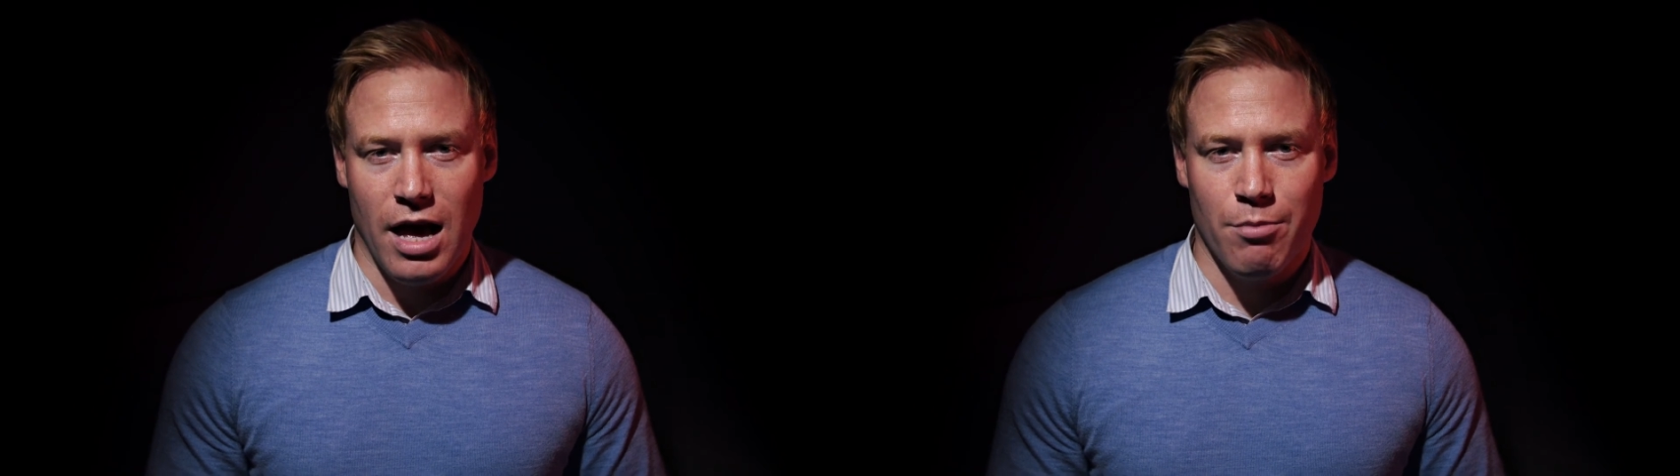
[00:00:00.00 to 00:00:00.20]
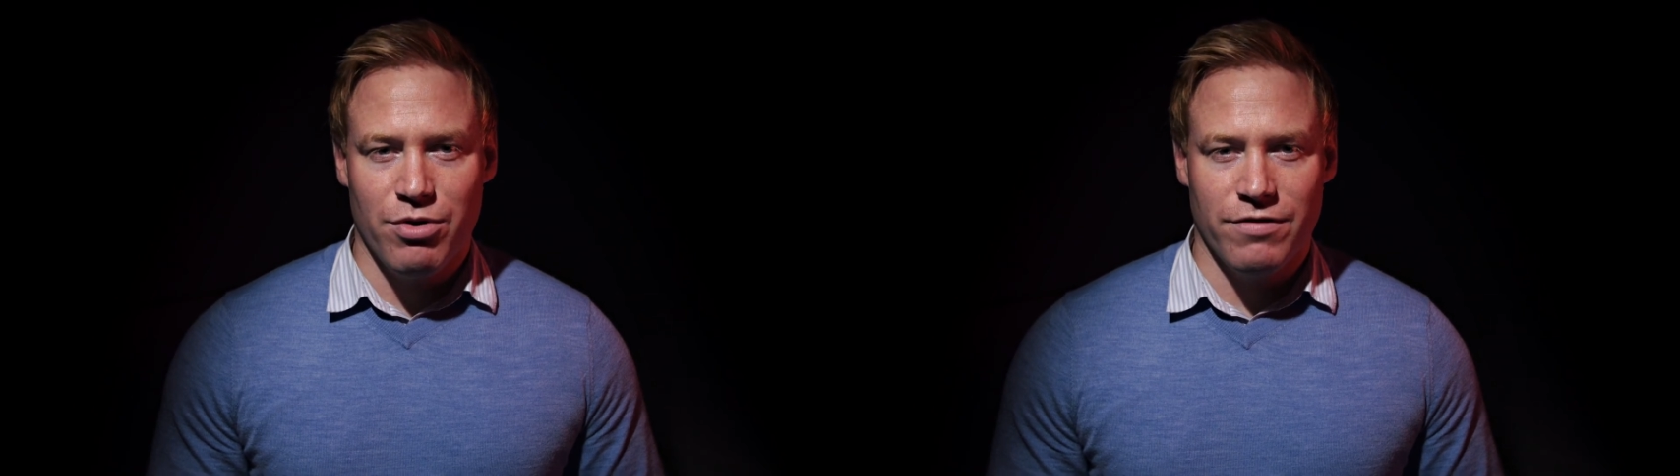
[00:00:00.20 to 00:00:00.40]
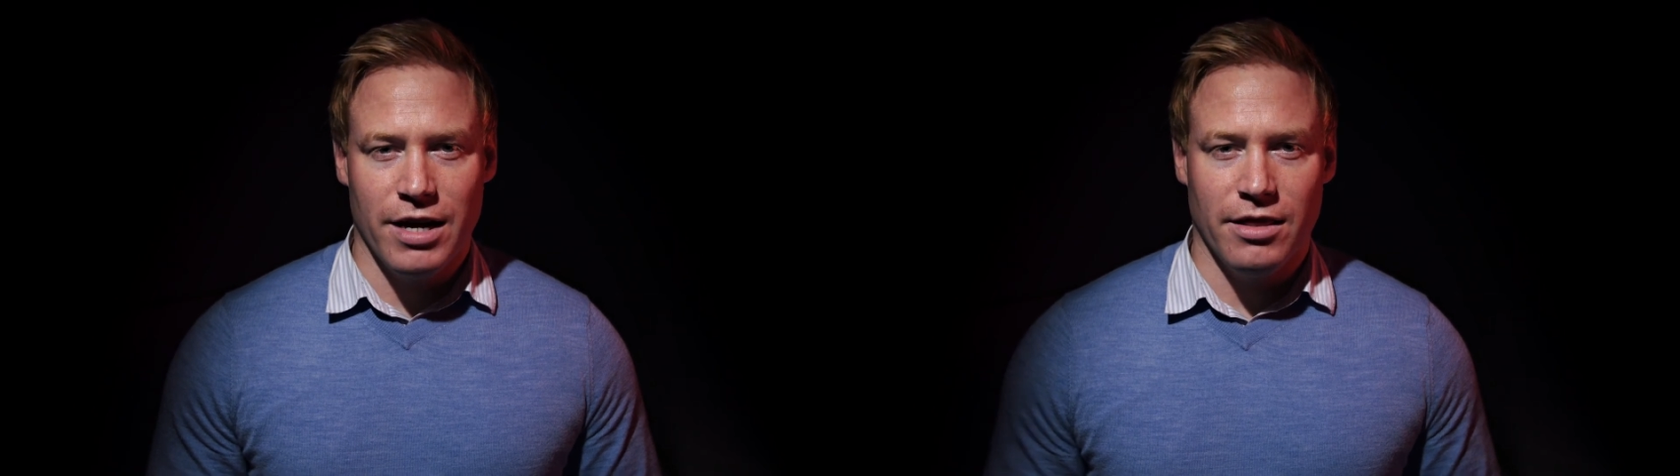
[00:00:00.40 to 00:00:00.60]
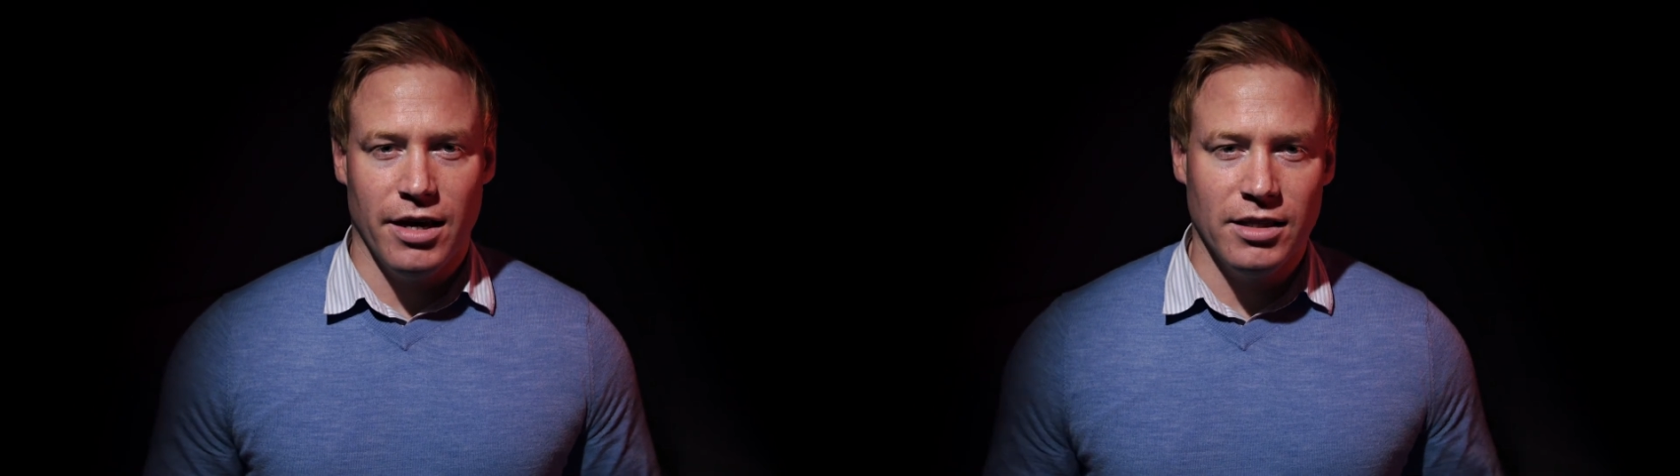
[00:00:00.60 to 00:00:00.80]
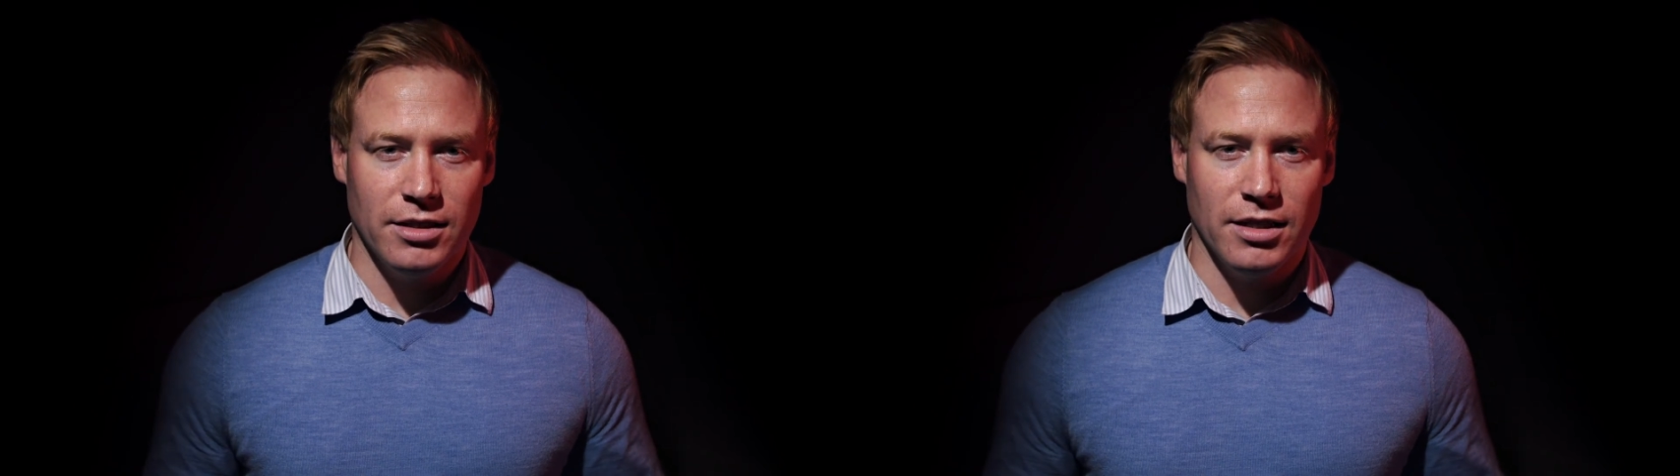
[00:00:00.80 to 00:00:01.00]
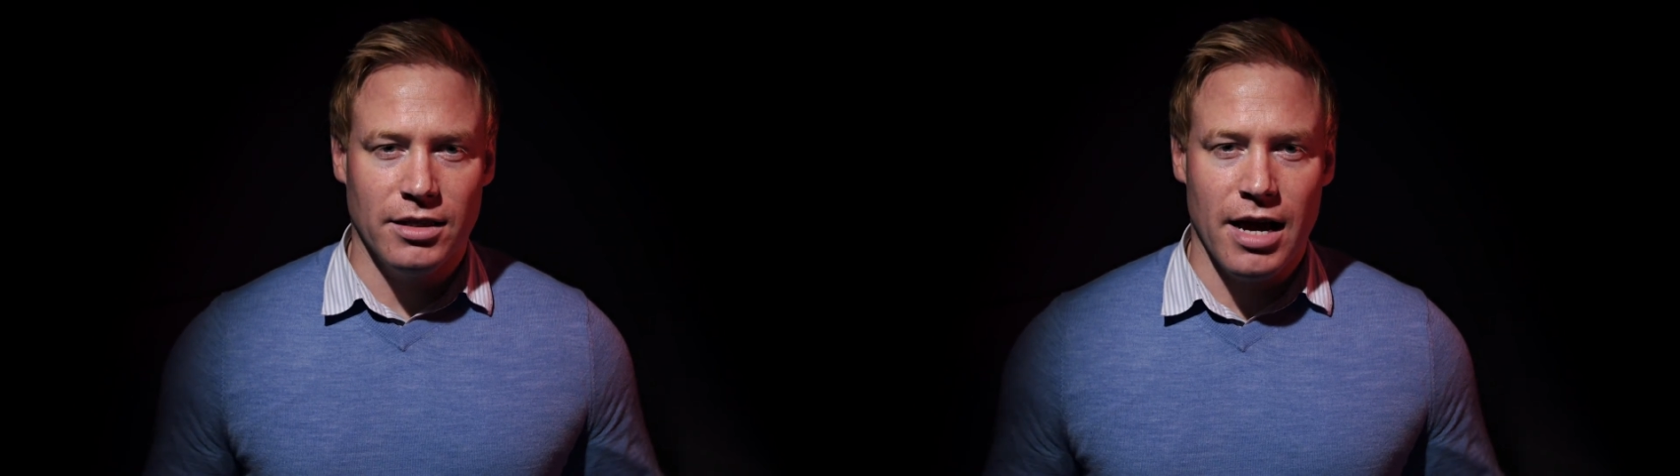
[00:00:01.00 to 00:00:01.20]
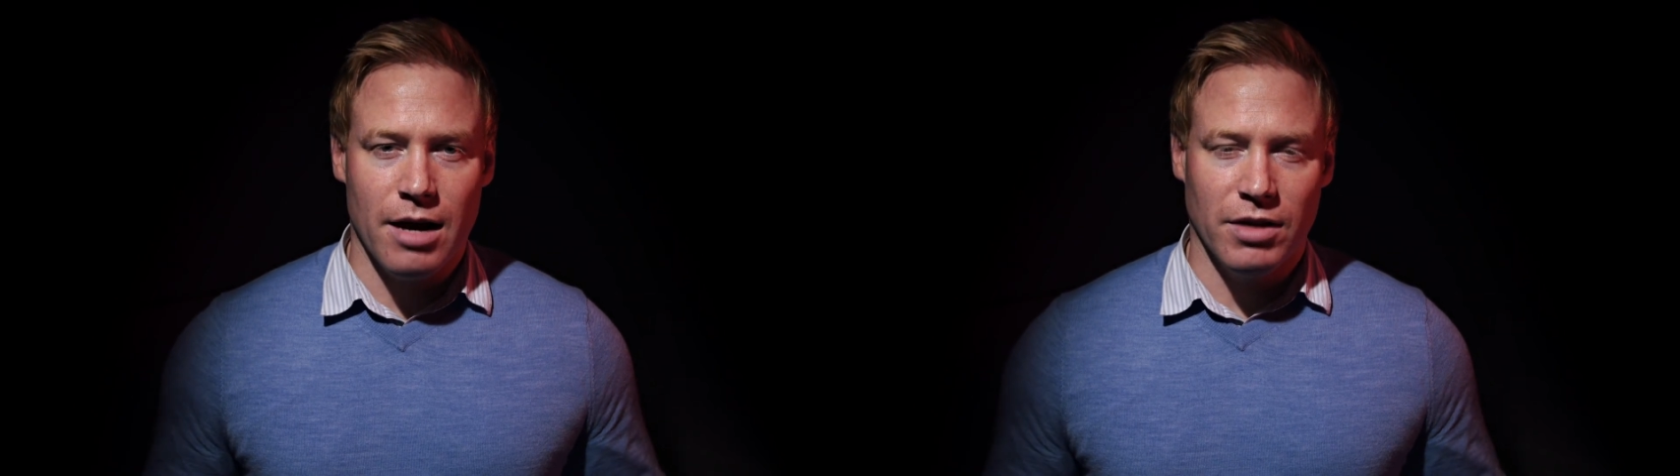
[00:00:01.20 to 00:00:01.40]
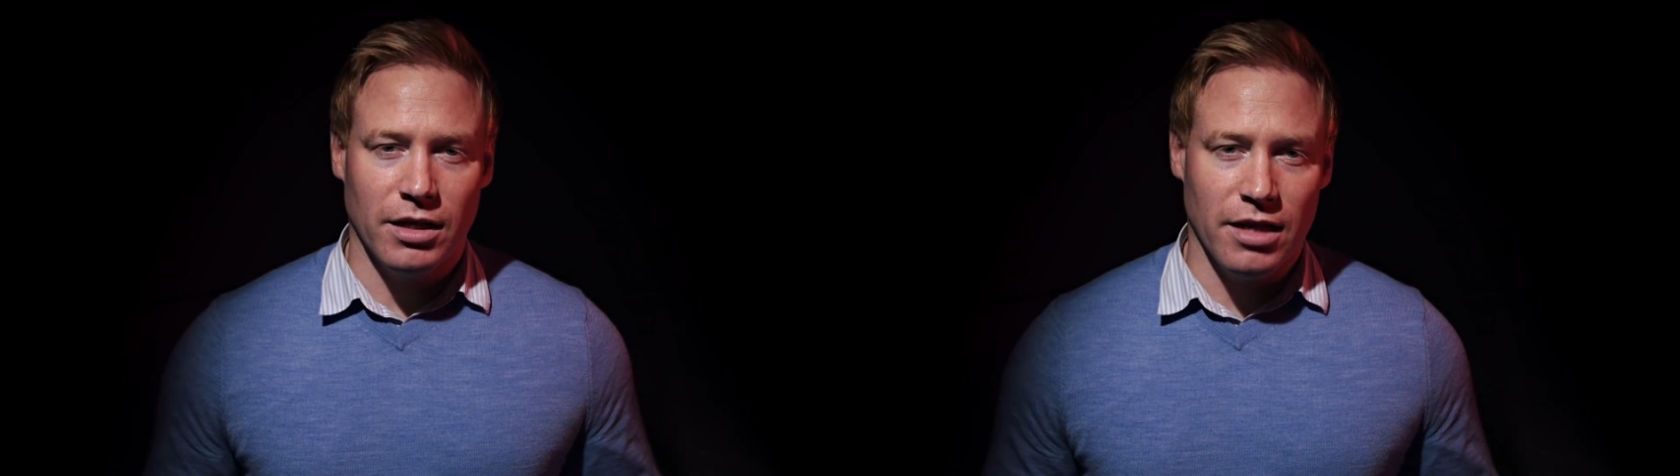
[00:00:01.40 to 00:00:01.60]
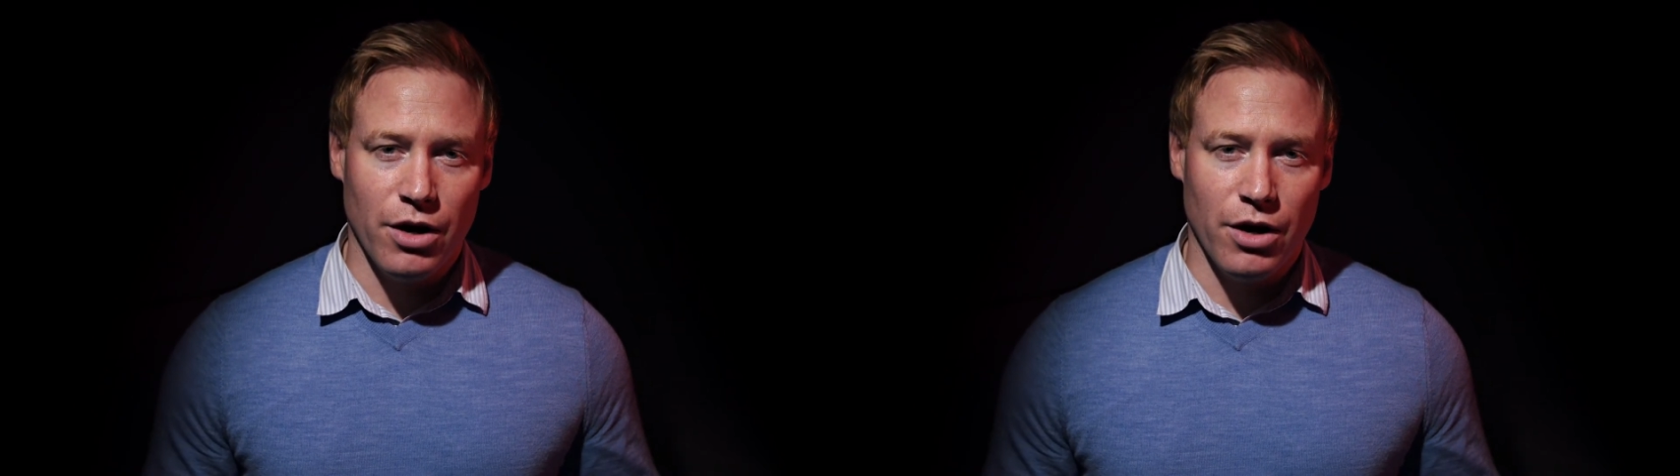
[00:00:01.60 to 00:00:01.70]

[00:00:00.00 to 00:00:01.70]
and prevent the incident happening